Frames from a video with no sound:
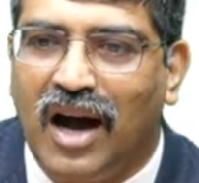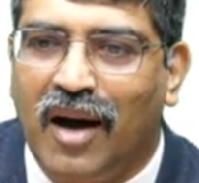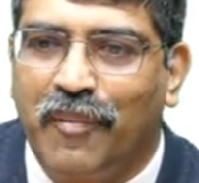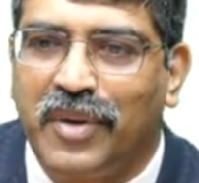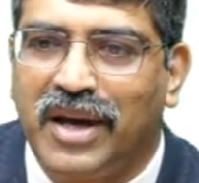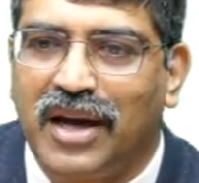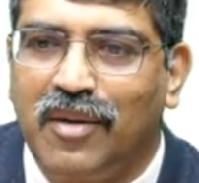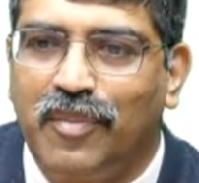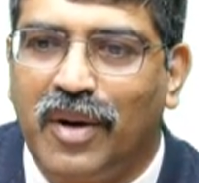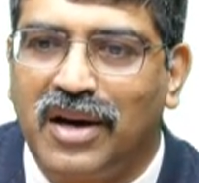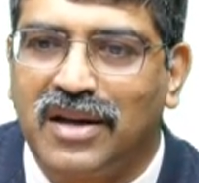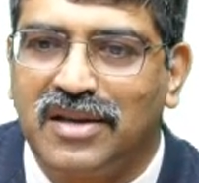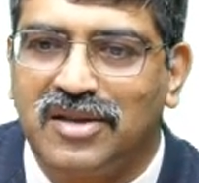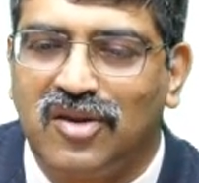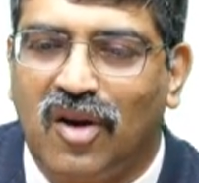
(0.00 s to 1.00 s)
apical
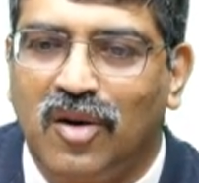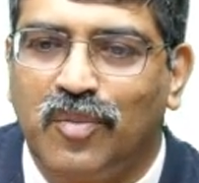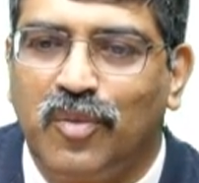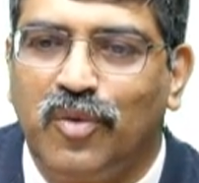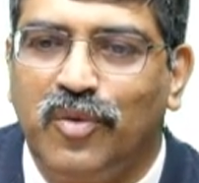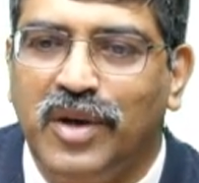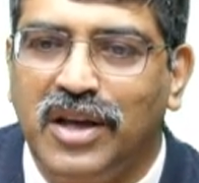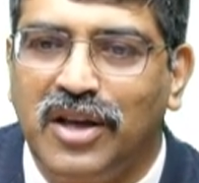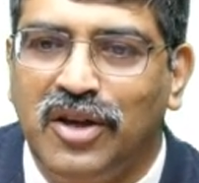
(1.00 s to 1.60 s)
part is not moving.